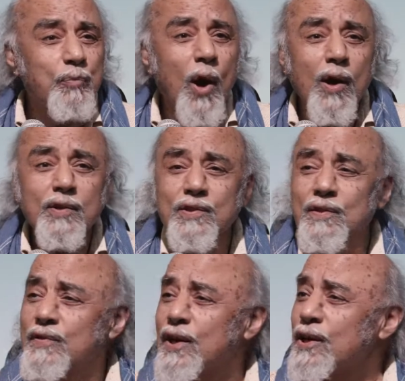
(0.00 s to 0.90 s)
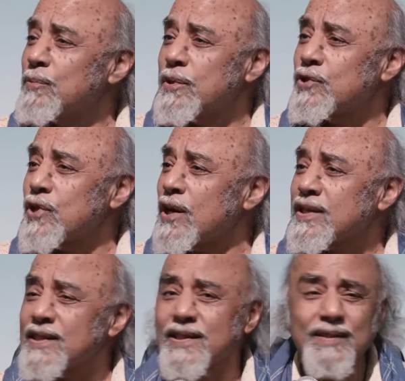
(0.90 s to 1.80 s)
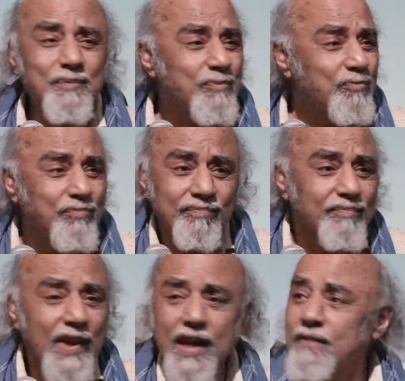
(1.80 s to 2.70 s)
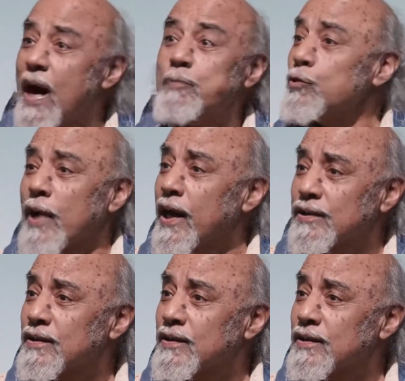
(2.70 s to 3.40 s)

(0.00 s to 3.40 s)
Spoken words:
parts of her would just evaporate.